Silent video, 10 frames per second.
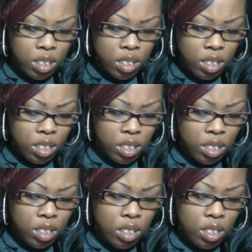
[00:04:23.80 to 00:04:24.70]

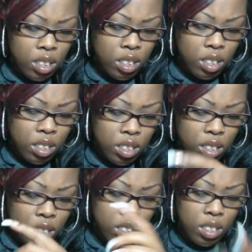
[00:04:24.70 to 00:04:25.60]

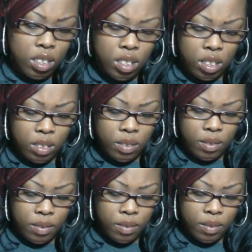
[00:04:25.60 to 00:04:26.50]

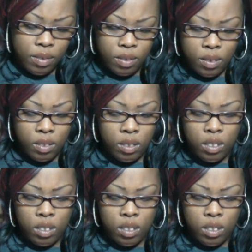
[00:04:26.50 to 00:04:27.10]
No one is speaking in this clip.